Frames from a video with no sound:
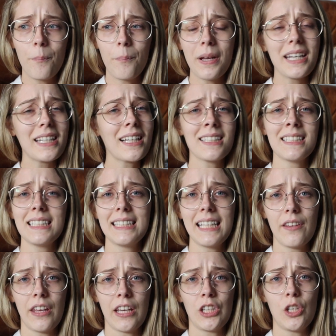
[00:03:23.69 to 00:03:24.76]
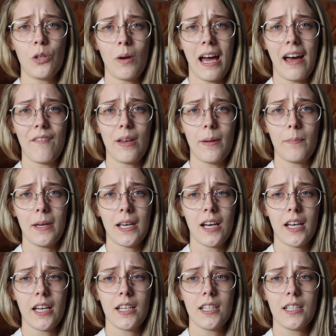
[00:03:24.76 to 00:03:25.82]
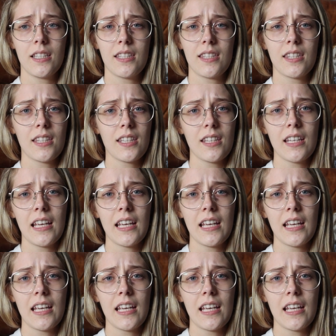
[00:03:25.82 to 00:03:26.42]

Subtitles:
but it doesn't sound like you have it because